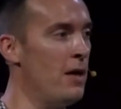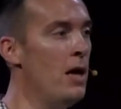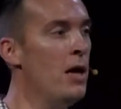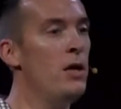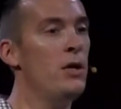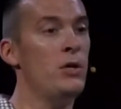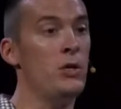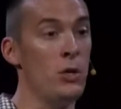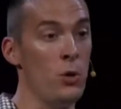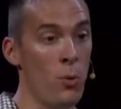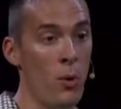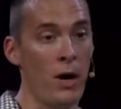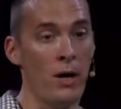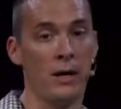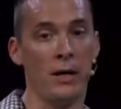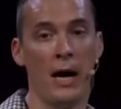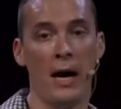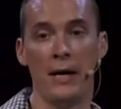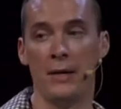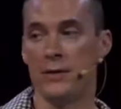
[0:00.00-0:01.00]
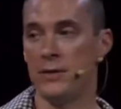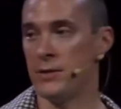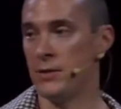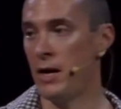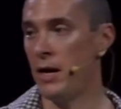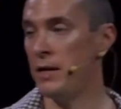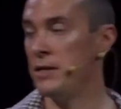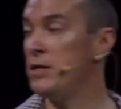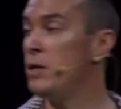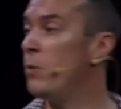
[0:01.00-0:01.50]
You are God's
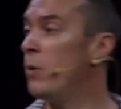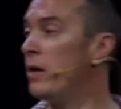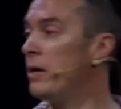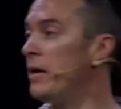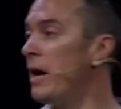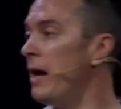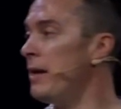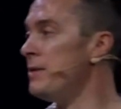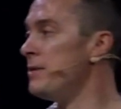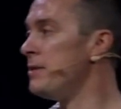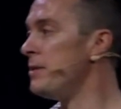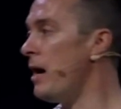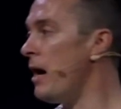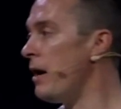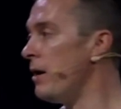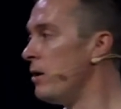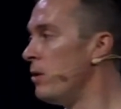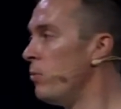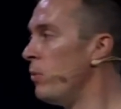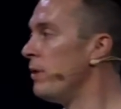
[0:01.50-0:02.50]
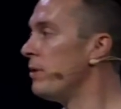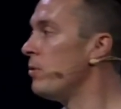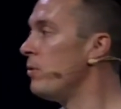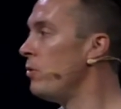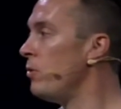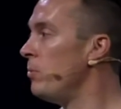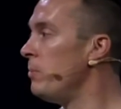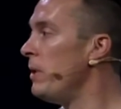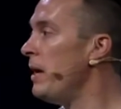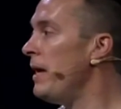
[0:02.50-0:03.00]
son, you are God's daughter, with
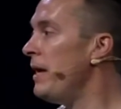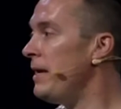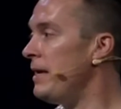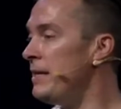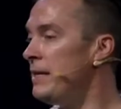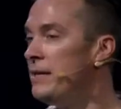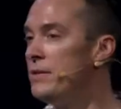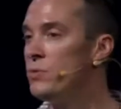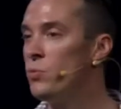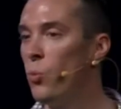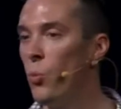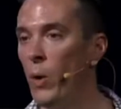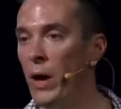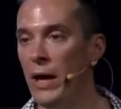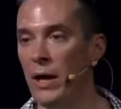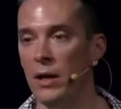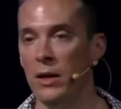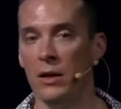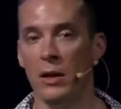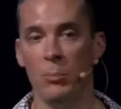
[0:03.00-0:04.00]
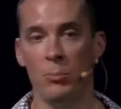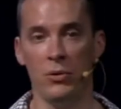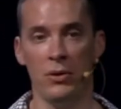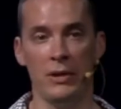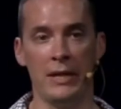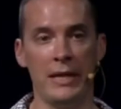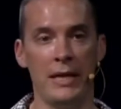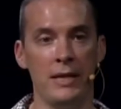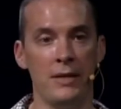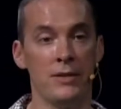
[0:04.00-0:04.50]
whom he is well
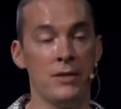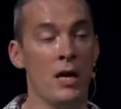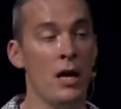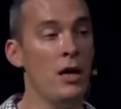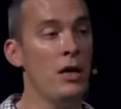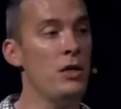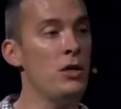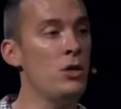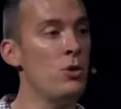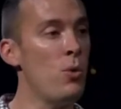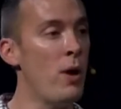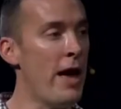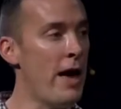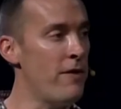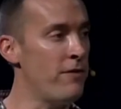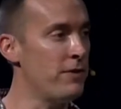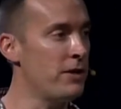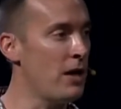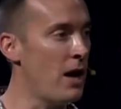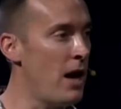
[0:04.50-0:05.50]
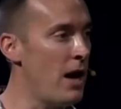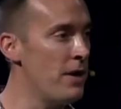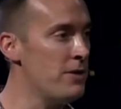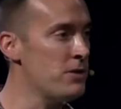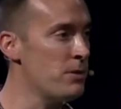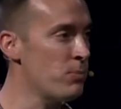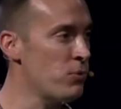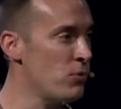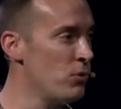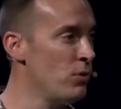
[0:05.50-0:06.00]
pleased. You have God's
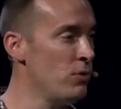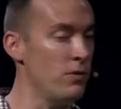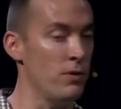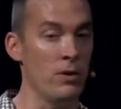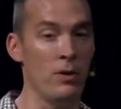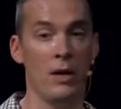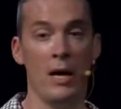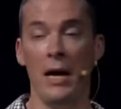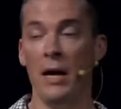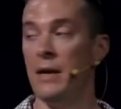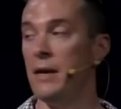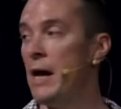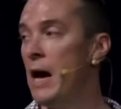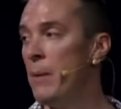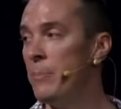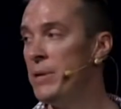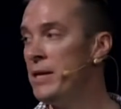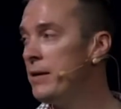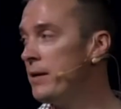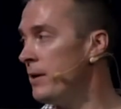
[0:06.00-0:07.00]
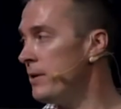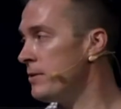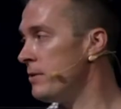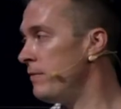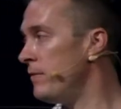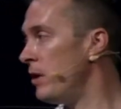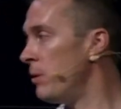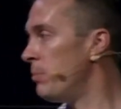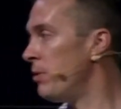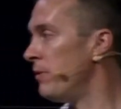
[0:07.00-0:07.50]
approval, not because of
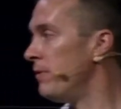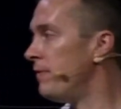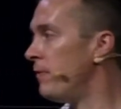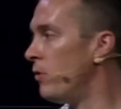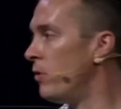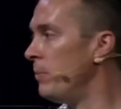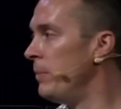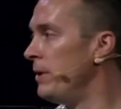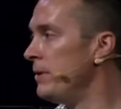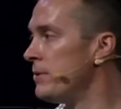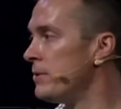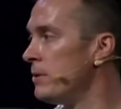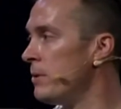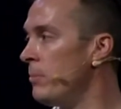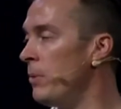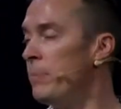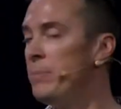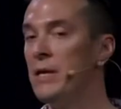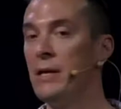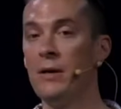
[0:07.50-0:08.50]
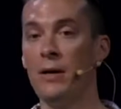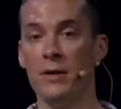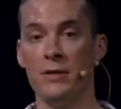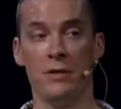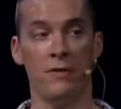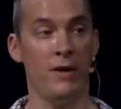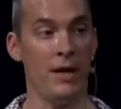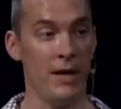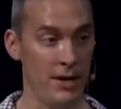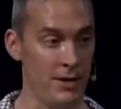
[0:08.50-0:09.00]
your performance, but because
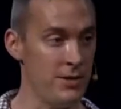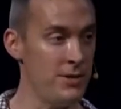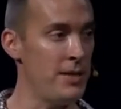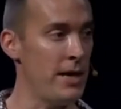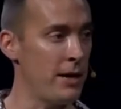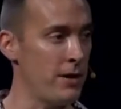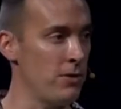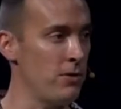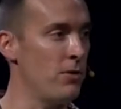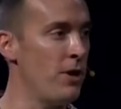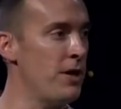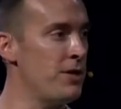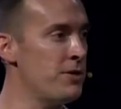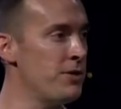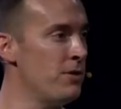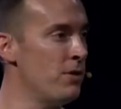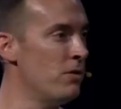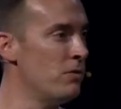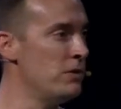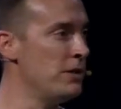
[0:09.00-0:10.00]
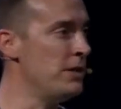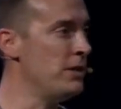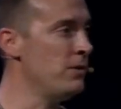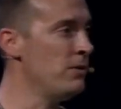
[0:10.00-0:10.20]
of his declaration over you.